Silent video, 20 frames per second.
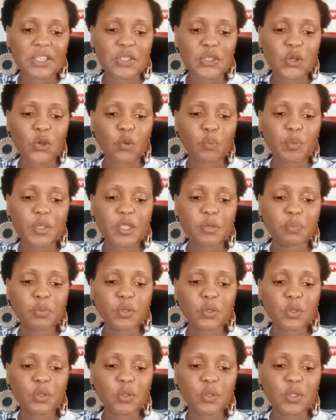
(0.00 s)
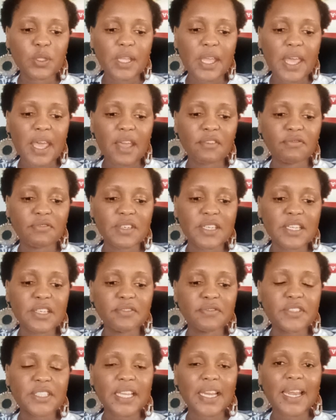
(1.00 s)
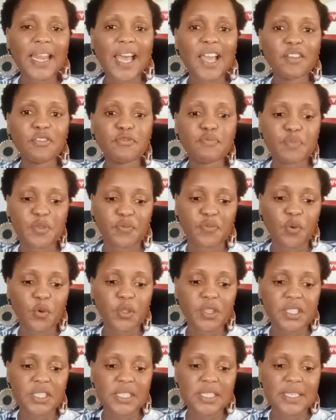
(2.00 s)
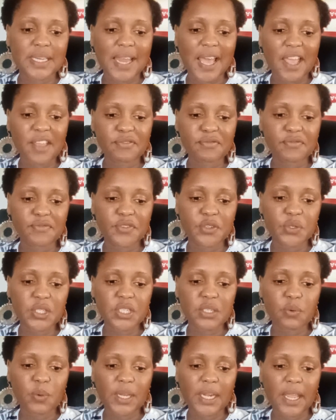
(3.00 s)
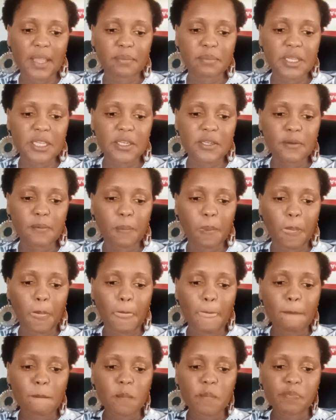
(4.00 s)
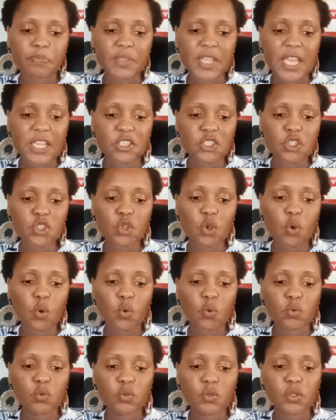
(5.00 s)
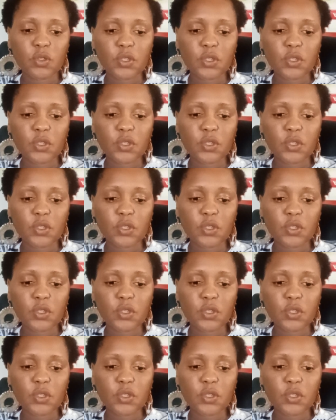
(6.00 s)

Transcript: you know people have lived a life before this life you see what i mean and so